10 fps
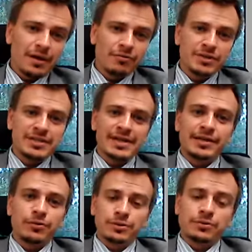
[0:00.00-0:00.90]

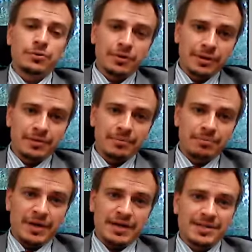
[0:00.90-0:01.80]
retaliatory
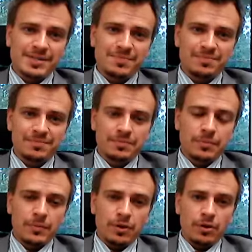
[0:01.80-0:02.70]
mechanism.
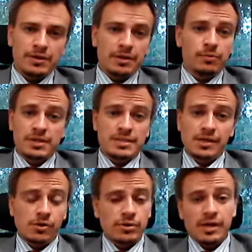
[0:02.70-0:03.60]
They will
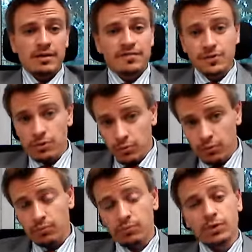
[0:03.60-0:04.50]
say, okay, if
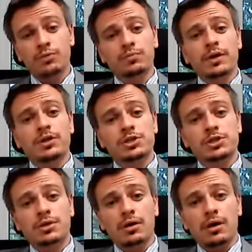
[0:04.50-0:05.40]
you want to punish
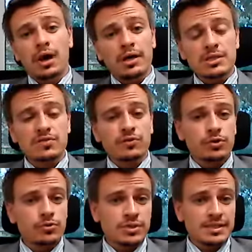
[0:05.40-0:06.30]
us for
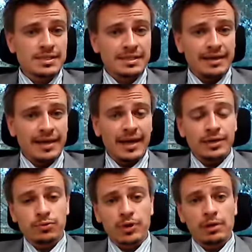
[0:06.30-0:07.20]
using state
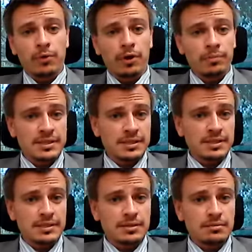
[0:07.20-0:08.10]
aid to help our
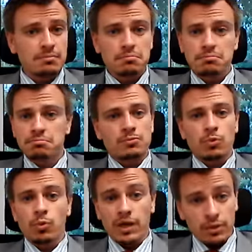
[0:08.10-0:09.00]
businesses,
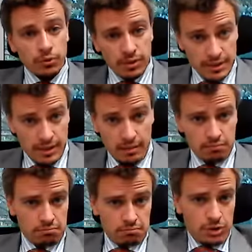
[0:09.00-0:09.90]
we can do the same,
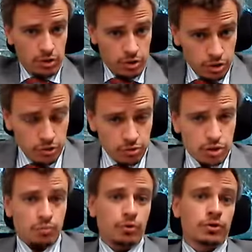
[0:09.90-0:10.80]
because you
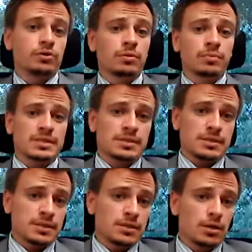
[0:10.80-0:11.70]
support your
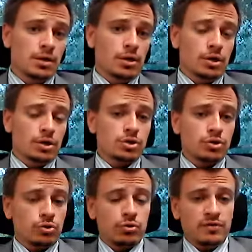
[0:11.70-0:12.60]
businesses.
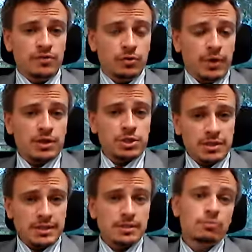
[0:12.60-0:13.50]
So if you punish
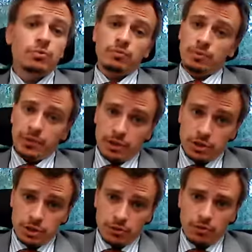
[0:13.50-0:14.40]
us, we will
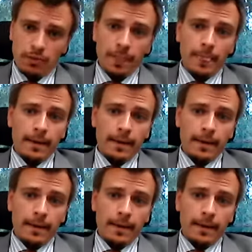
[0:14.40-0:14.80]
punish you.